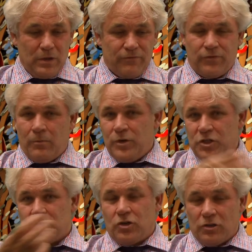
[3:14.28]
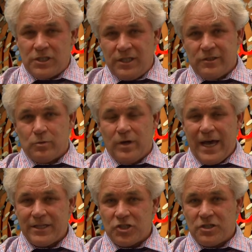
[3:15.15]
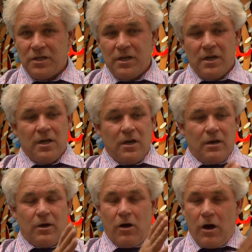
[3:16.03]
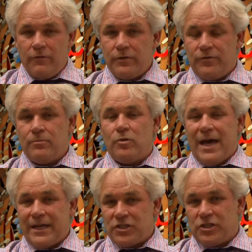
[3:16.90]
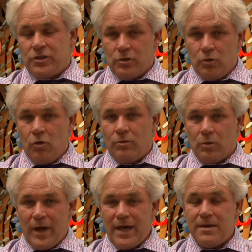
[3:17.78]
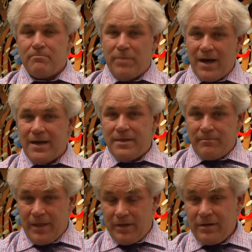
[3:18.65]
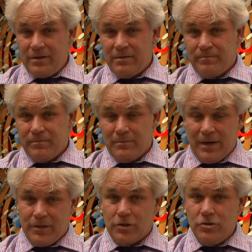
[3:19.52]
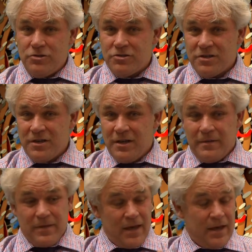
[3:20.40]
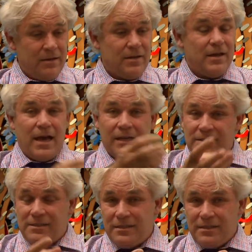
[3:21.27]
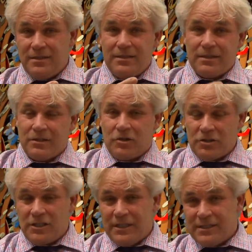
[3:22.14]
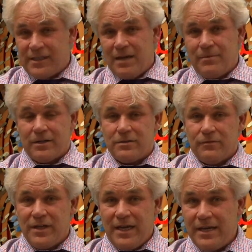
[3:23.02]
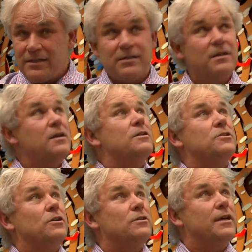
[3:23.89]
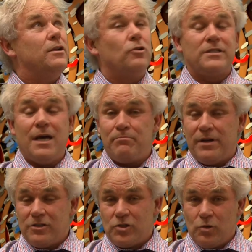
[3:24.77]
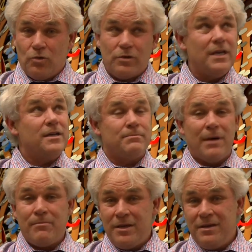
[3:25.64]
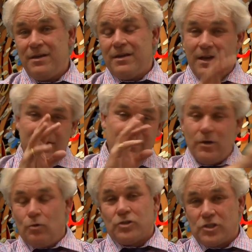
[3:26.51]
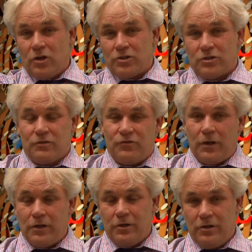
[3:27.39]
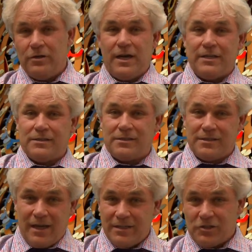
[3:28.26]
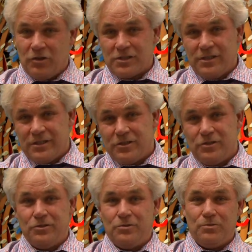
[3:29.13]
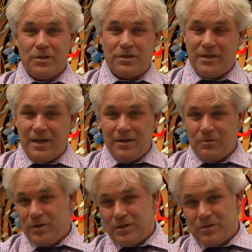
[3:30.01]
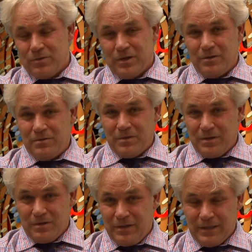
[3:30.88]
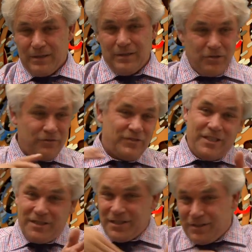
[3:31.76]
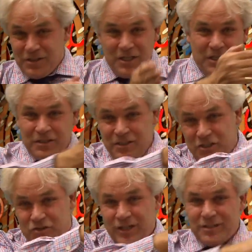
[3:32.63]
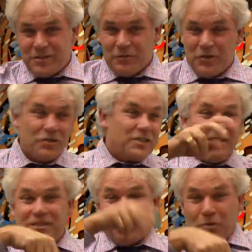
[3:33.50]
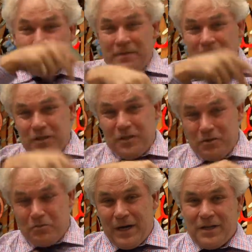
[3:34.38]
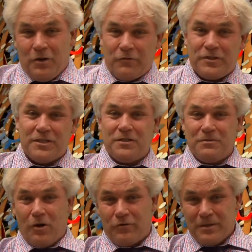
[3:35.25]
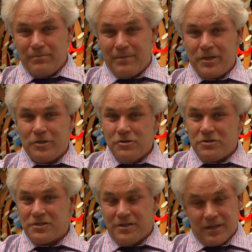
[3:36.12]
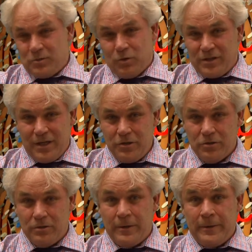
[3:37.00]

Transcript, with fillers: from which goslings were hatched uh, half of them were hatched in the normal way by the mother, the mother goose, and uh, as the little goslings came out of the eggs, so they looked up and saw here's mummy, and they all started to follow her as as goslings do with their with you know little, you've seen the little strings of goslings all you know running after after mummy goose. That's what they do.